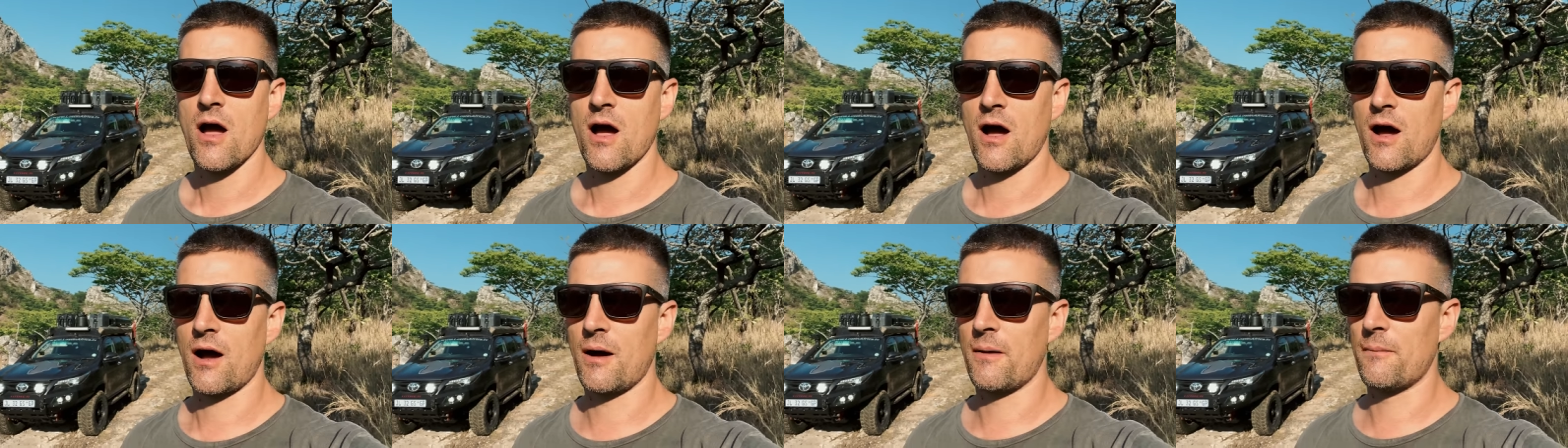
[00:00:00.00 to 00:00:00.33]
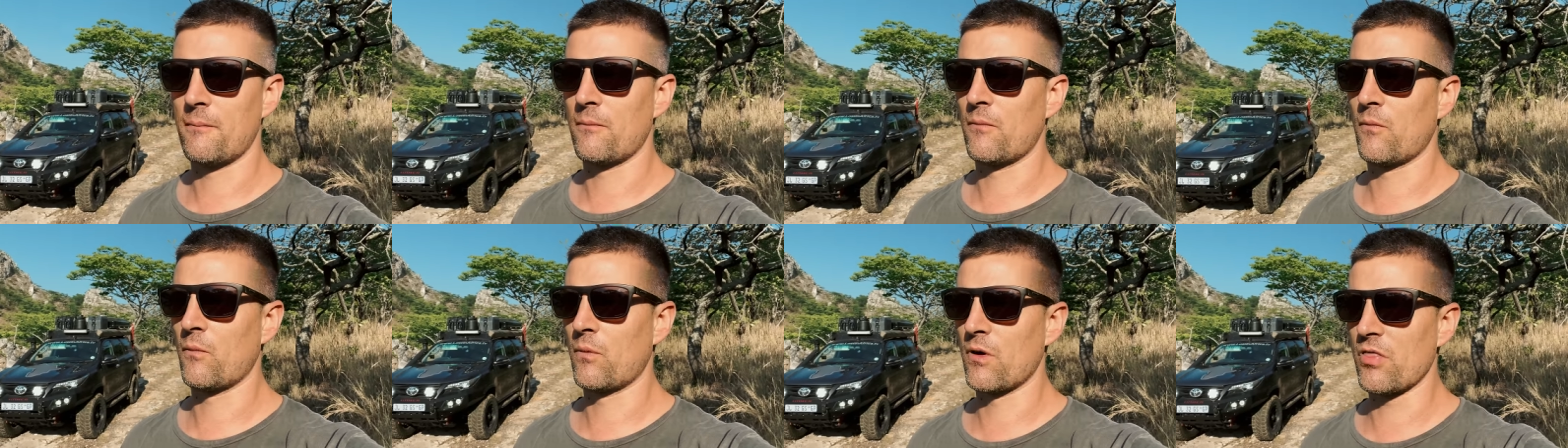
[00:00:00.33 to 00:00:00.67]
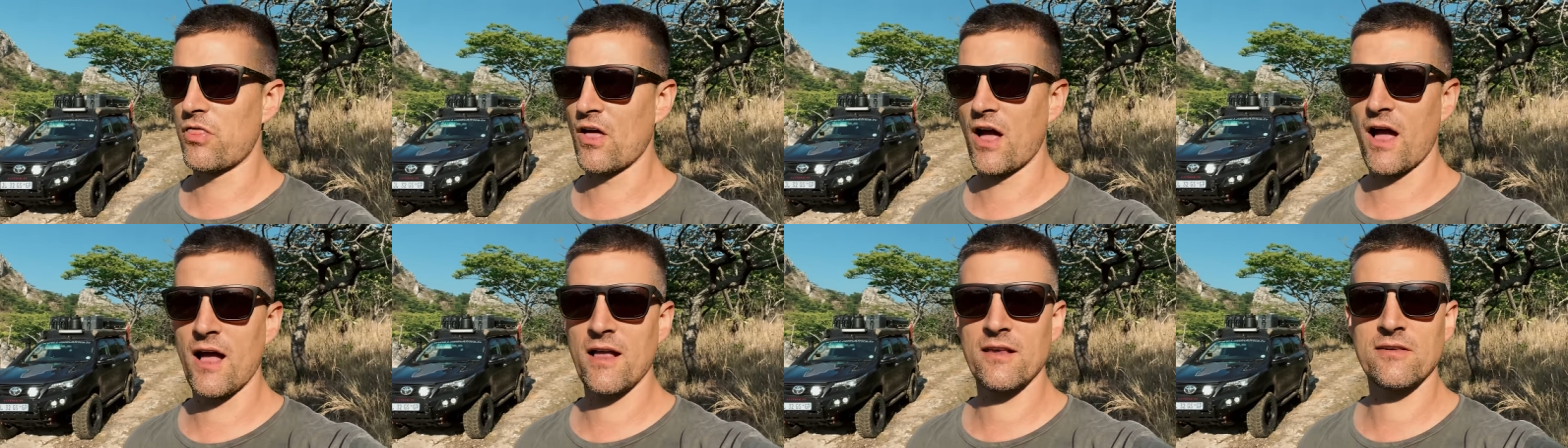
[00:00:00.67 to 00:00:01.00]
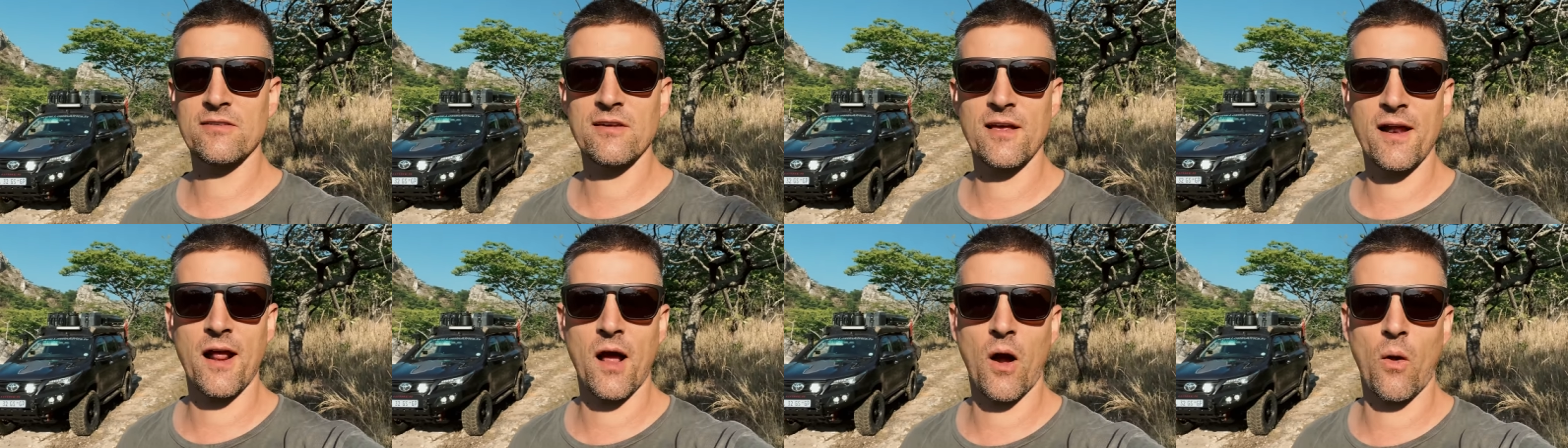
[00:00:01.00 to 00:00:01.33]
Um, with
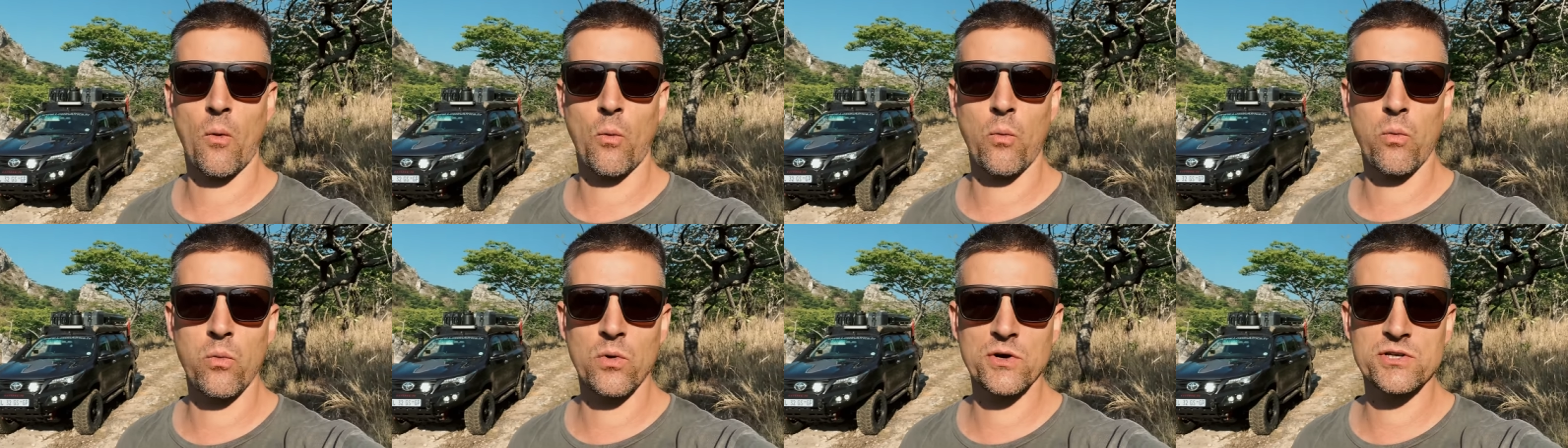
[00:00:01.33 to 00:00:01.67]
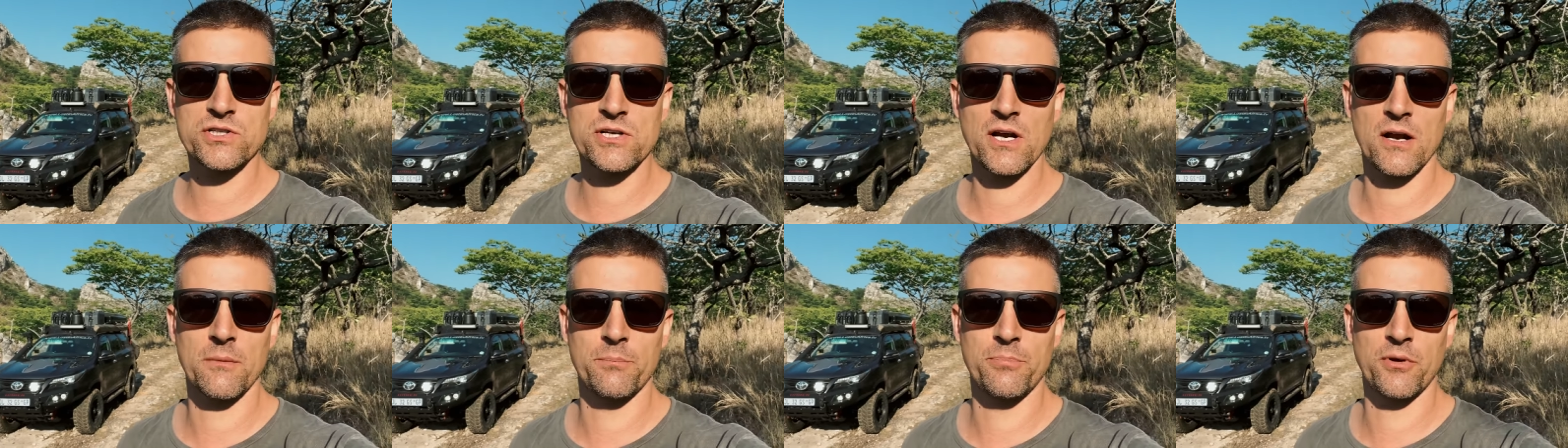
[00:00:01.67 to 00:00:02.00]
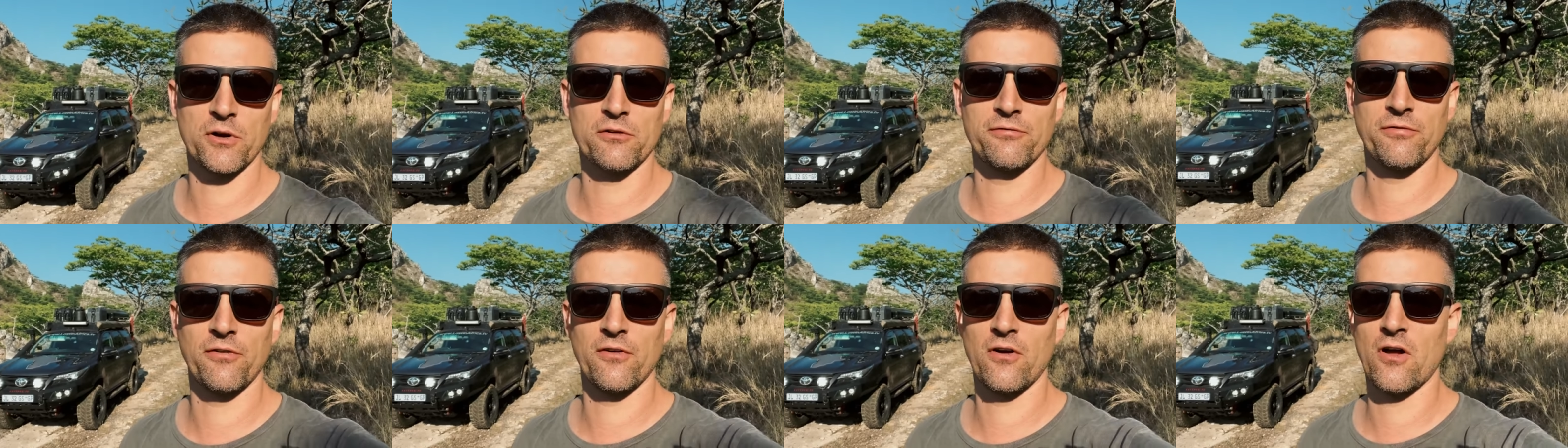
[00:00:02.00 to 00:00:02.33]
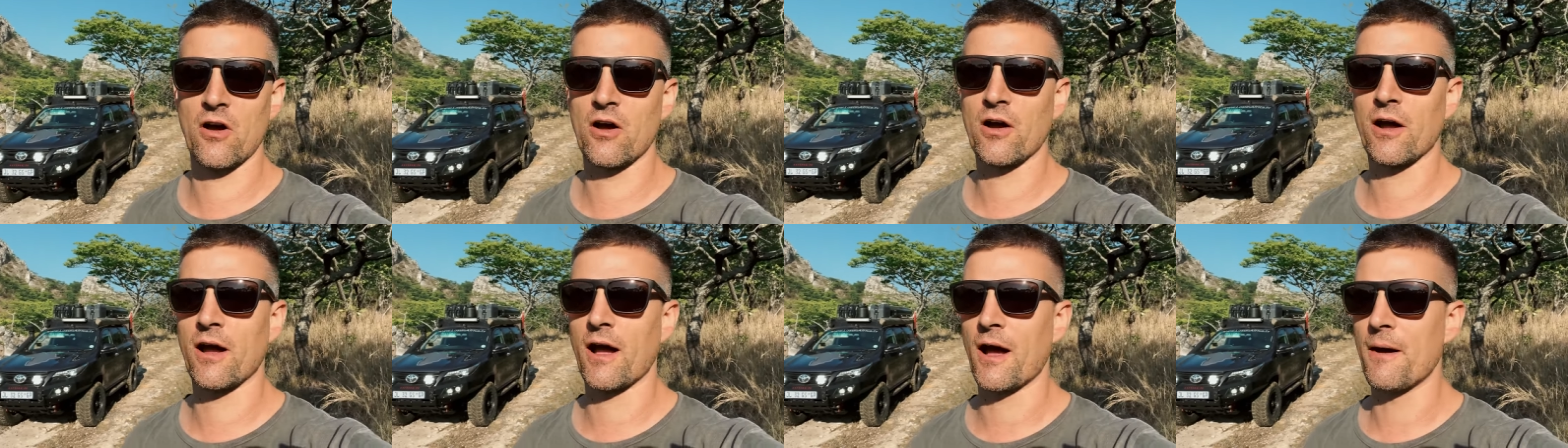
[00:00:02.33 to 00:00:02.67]
hindsight, I wish I'd booked for
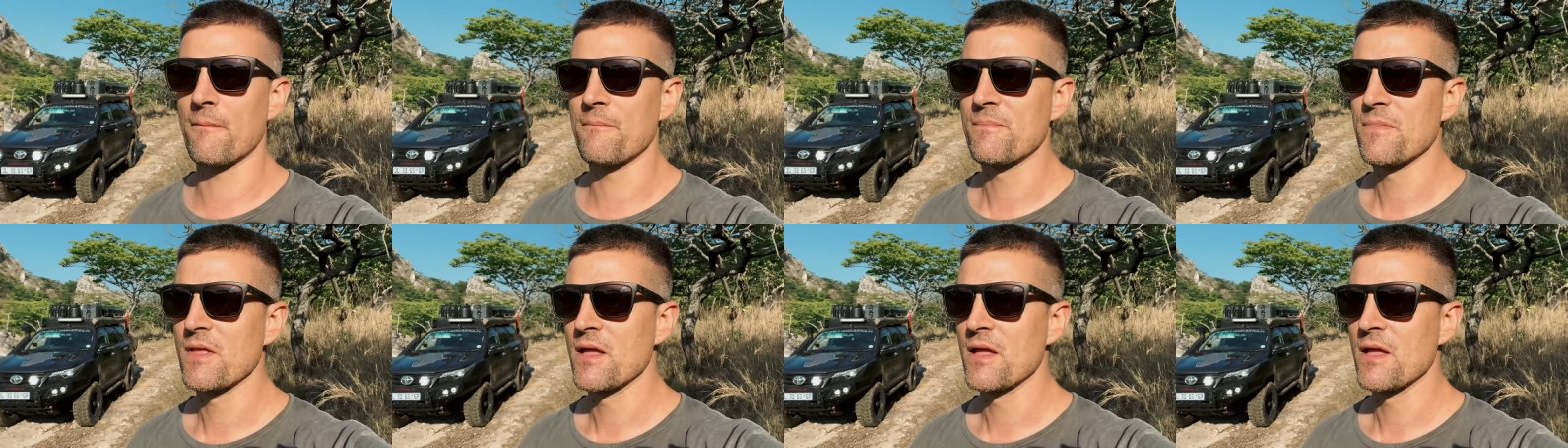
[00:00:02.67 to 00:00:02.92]
longer,